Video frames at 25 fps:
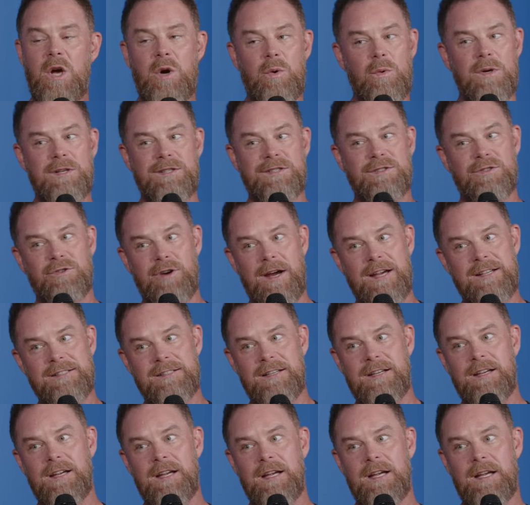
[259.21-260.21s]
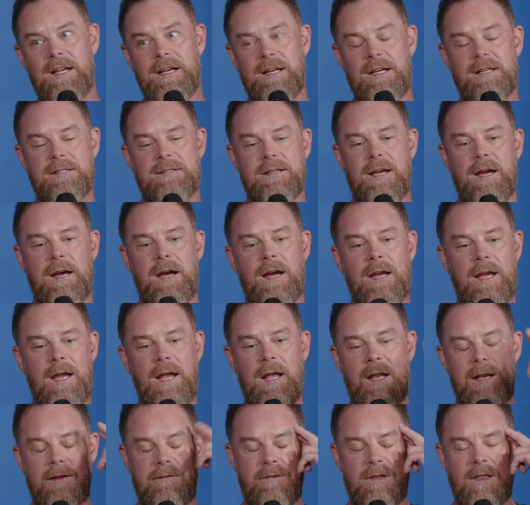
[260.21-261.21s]
which is crazy because like I
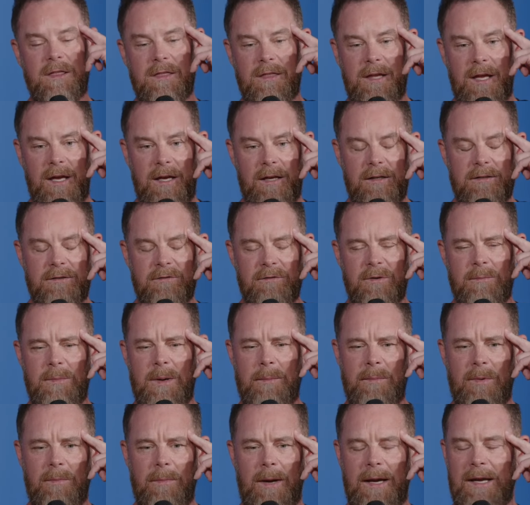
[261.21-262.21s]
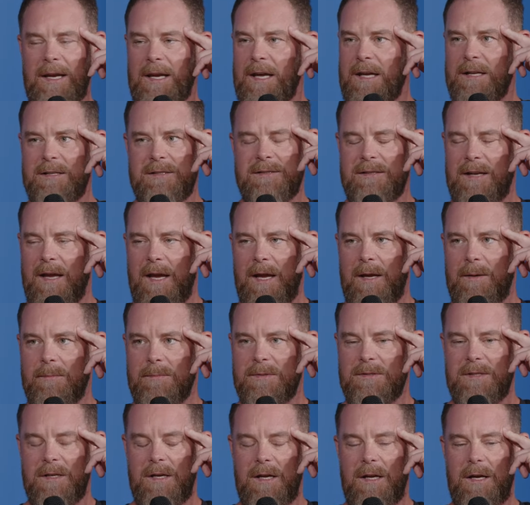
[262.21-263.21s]
can't even think to remember my kids'
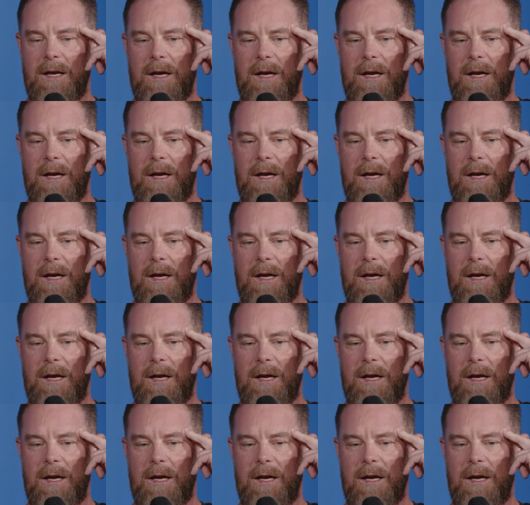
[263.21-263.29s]
names,